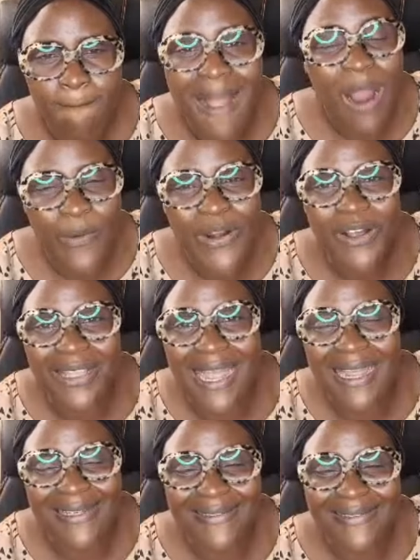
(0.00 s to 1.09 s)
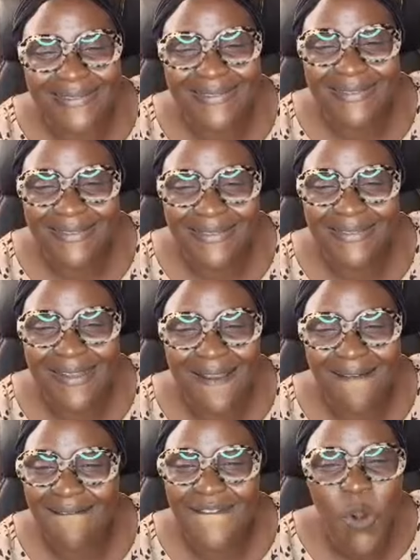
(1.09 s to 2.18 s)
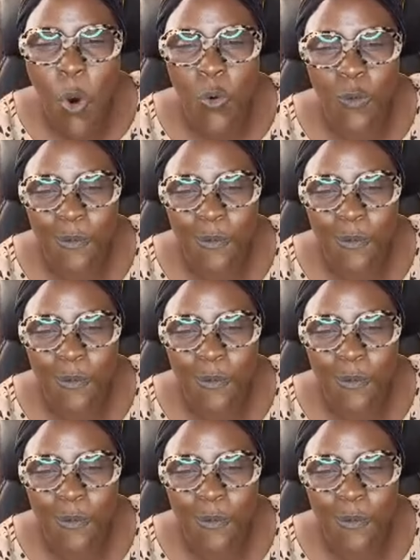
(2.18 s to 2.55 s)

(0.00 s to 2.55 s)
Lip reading: I will not die. No.